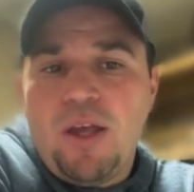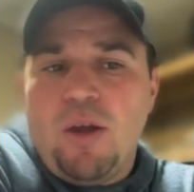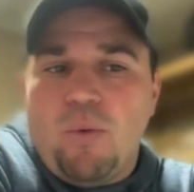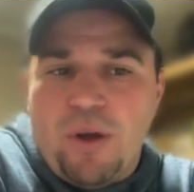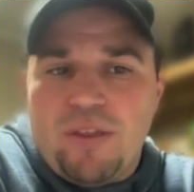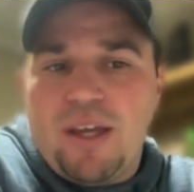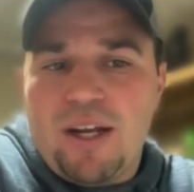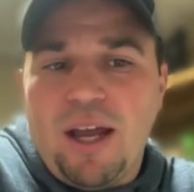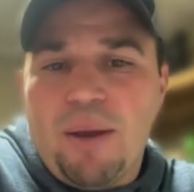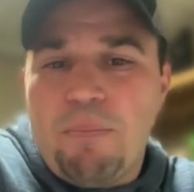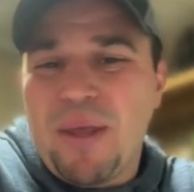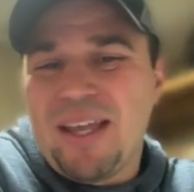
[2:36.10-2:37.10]
within
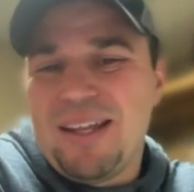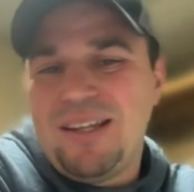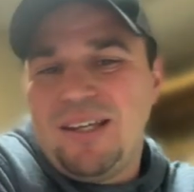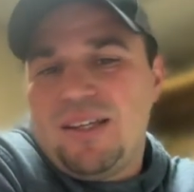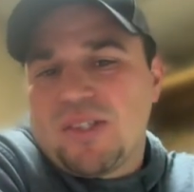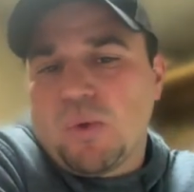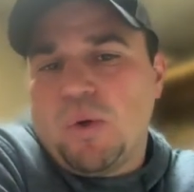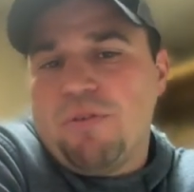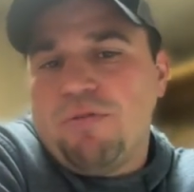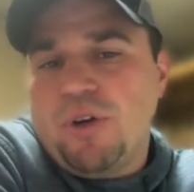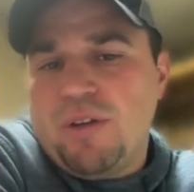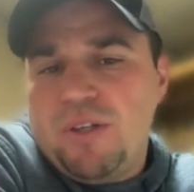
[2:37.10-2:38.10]
a penny a square
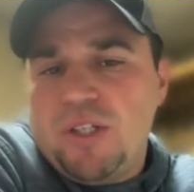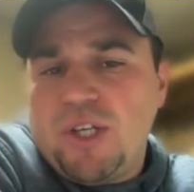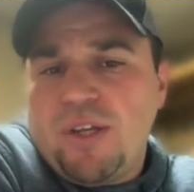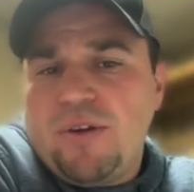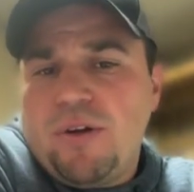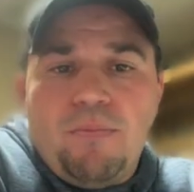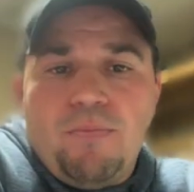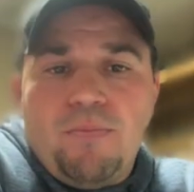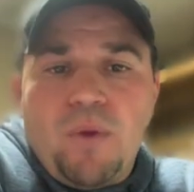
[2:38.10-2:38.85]
foot of each other.